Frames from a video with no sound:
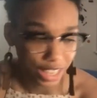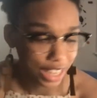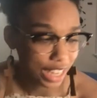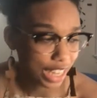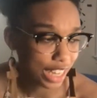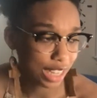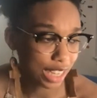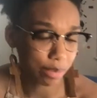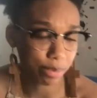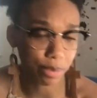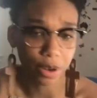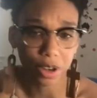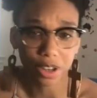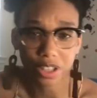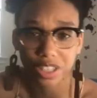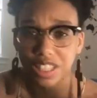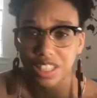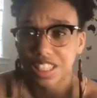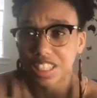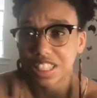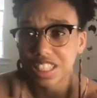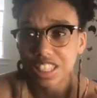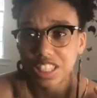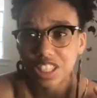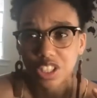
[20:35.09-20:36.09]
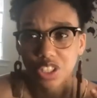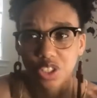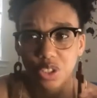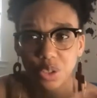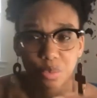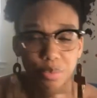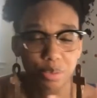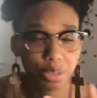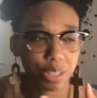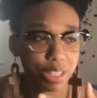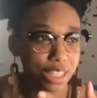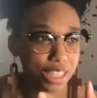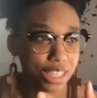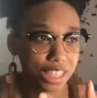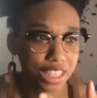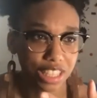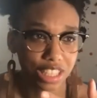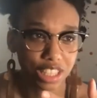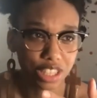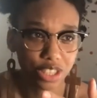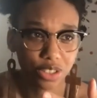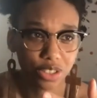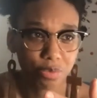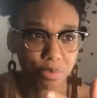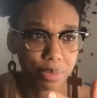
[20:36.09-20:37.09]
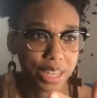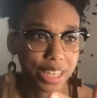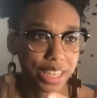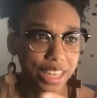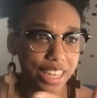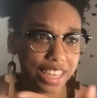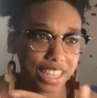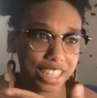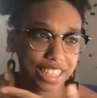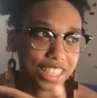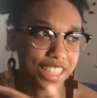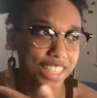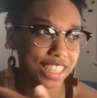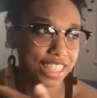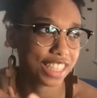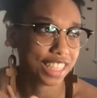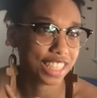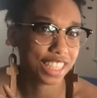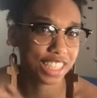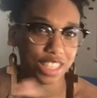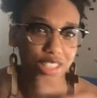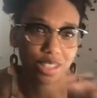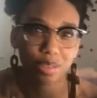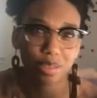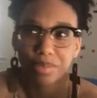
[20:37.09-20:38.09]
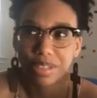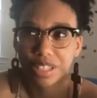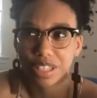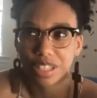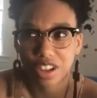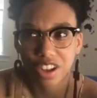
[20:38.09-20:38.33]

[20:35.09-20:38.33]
In Boston, it's super easy. You pay like $60 something.